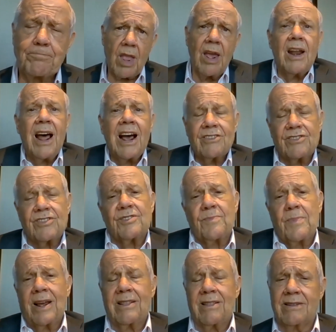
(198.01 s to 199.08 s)
And I
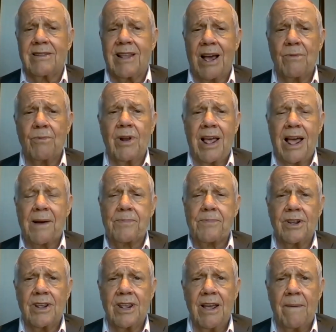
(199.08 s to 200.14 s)
suspect that that will happen
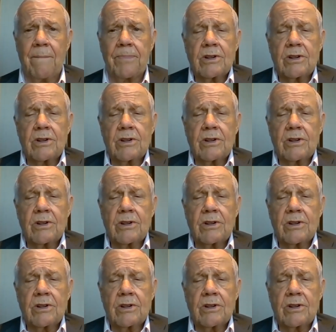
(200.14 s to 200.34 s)
again.